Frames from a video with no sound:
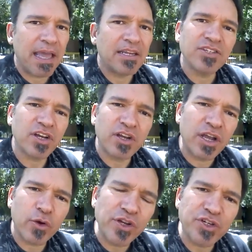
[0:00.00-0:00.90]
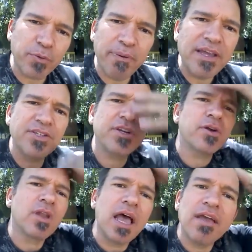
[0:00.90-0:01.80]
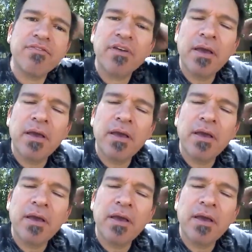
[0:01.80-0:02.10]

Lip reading: doesn't increase your peace in your life,